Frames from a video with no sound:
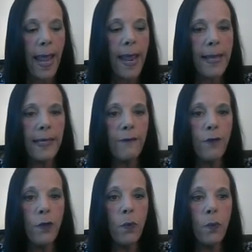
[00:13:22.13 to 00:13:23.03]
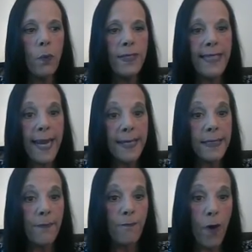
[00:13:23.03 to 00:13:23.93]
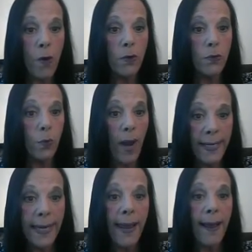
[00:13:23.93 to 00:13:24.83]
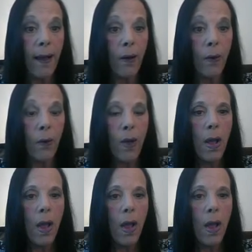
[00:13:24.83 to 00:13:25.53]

And if you would take some photos right now